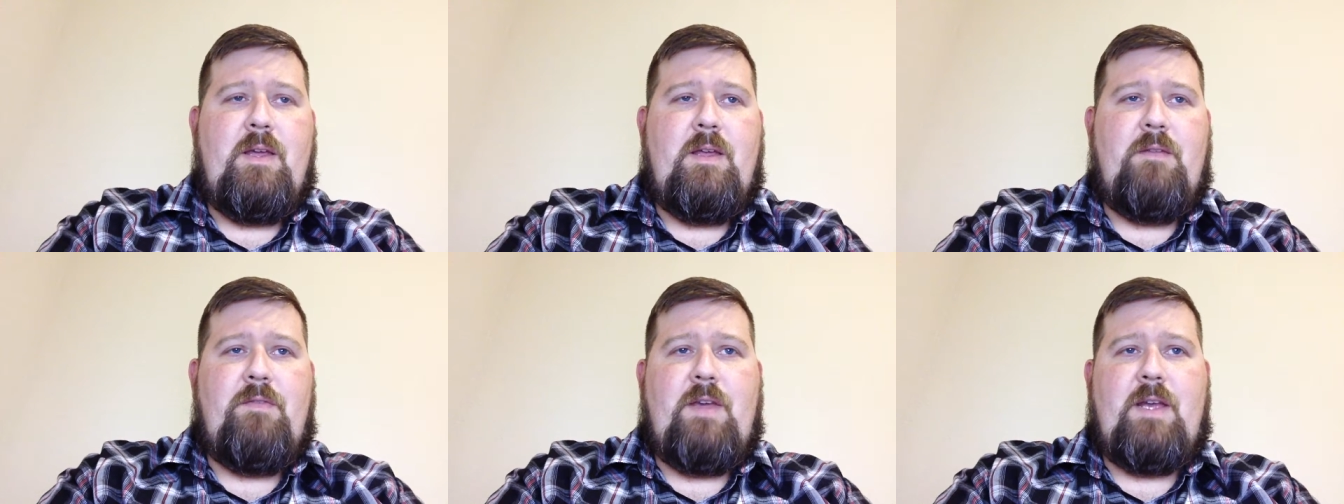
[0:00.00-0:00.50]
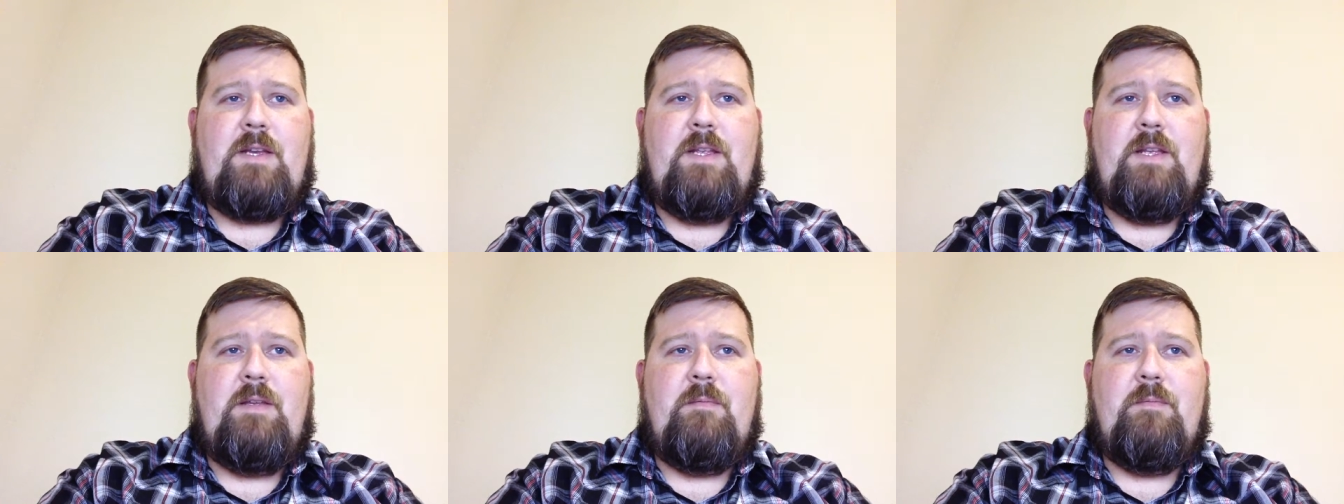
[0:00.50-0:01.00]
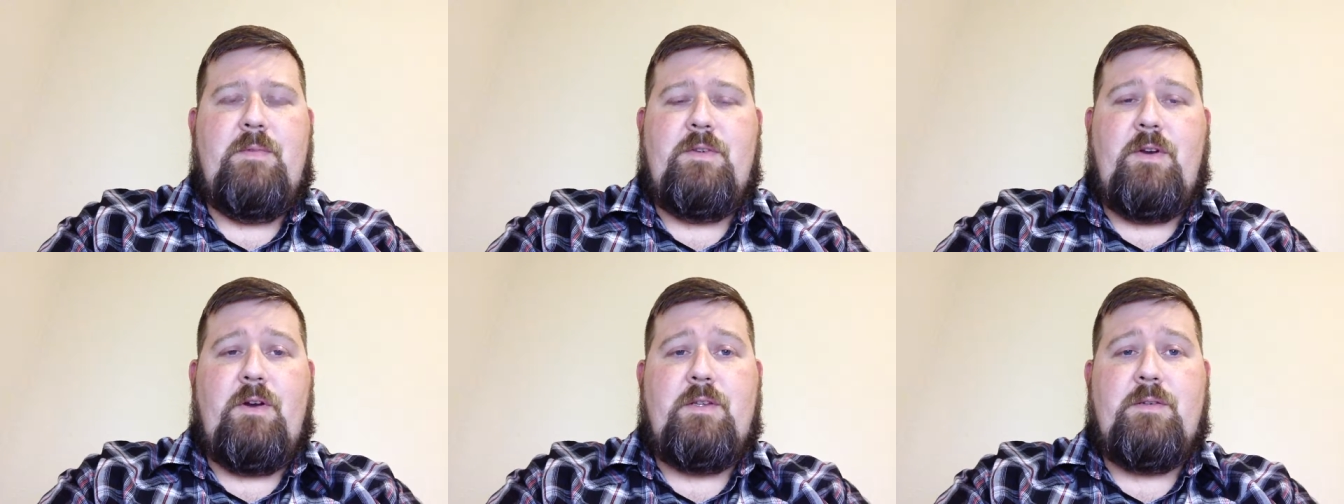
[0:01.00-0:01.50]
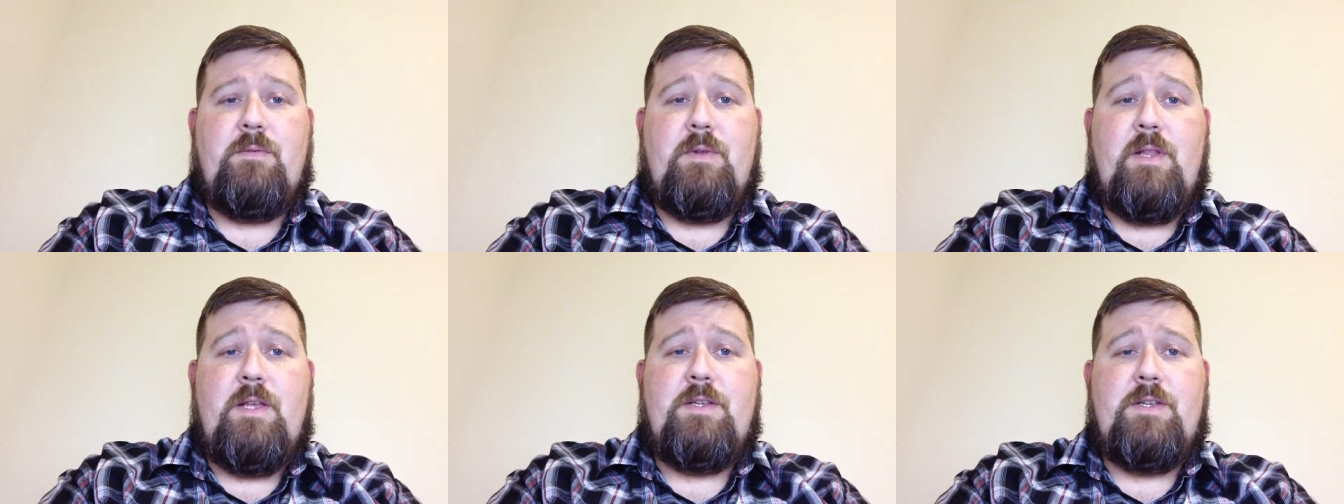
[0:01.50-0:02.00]
Uh, in fact, he starts a
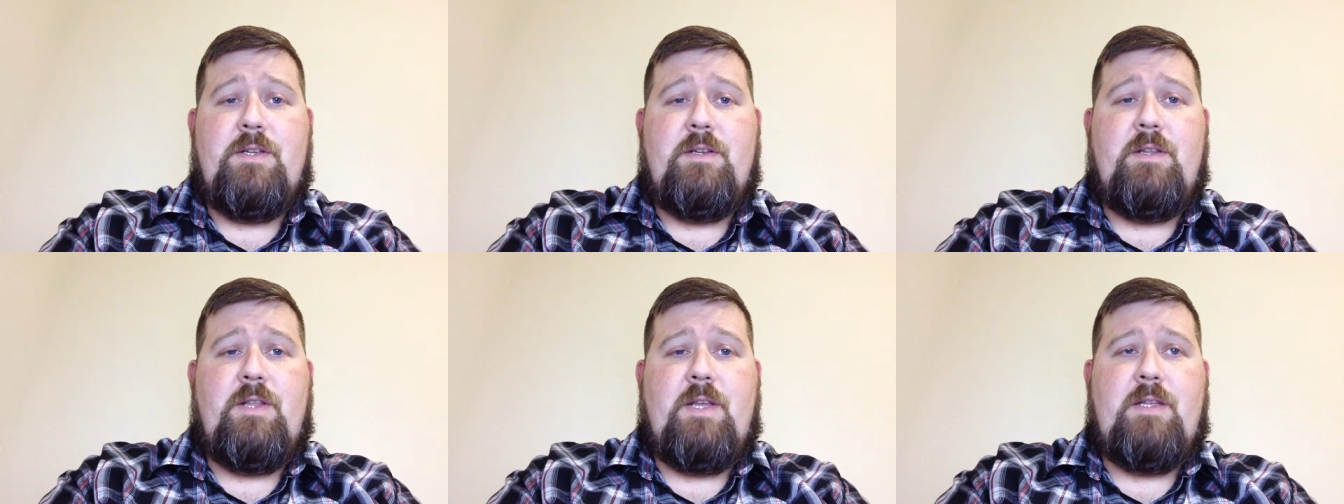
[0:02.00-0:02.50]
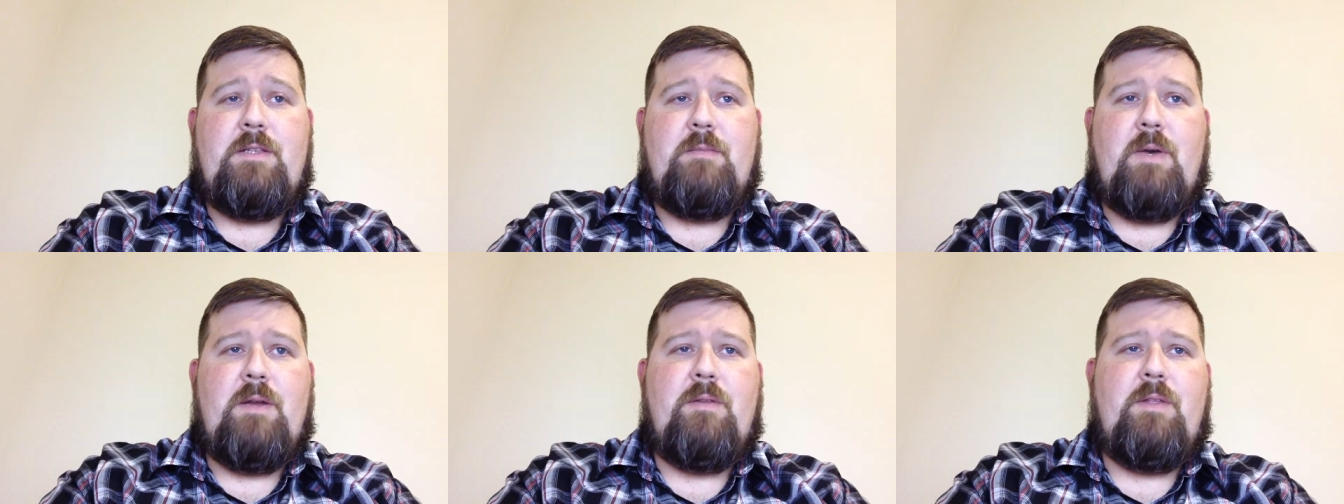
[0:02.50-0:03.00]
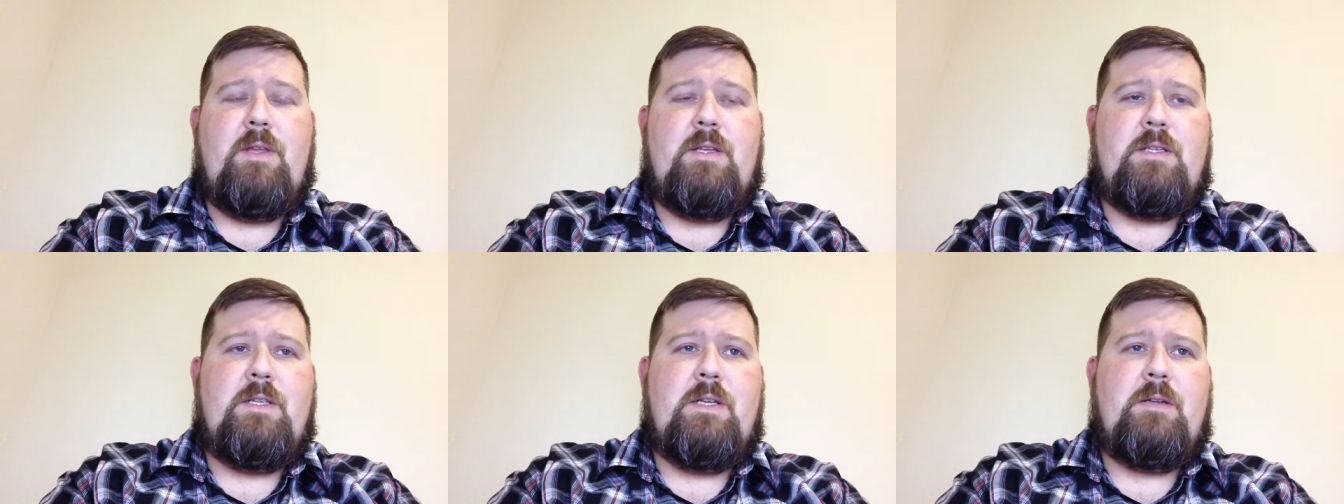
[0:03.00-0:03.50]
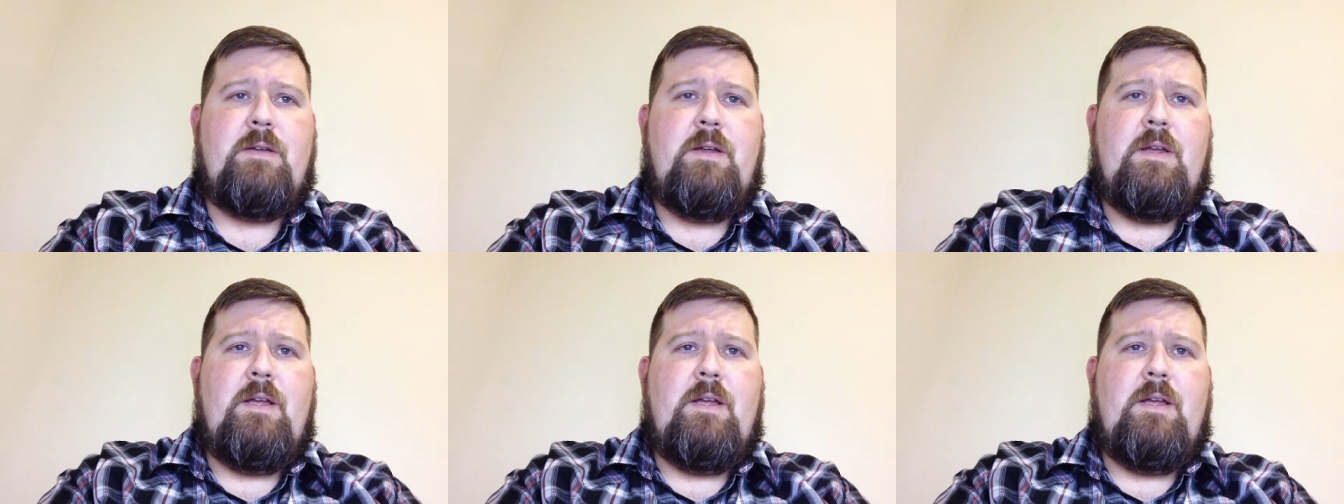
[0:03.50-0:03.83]
religion that is monotheistic.